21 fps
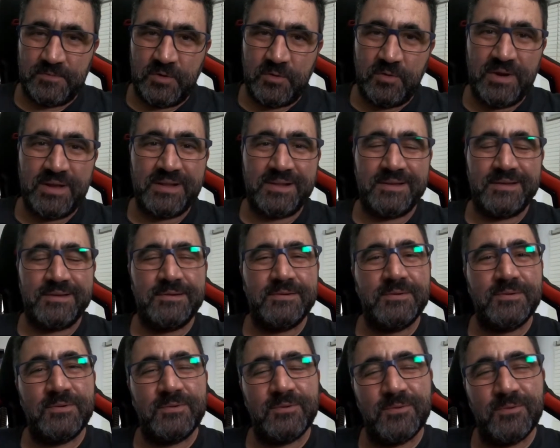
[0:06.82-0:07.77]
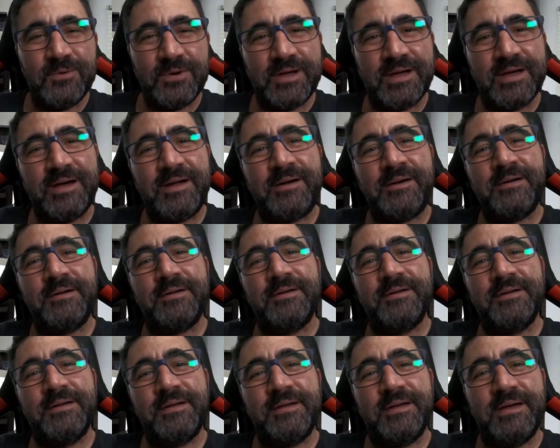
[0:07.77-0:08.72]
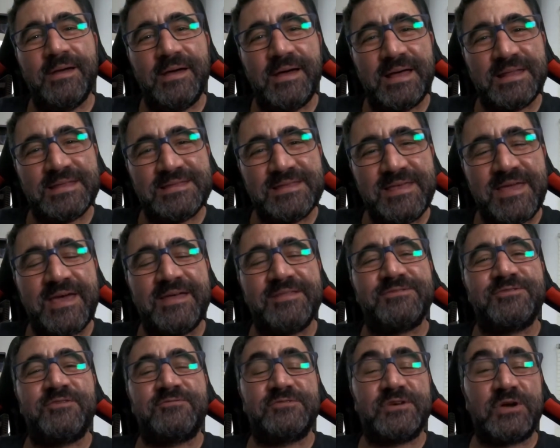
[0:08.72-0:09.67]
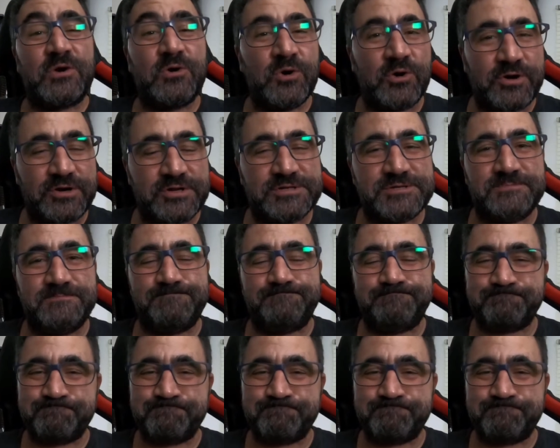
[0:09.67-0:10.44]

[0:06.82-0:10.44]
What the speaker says: Well, we are at the end of the course.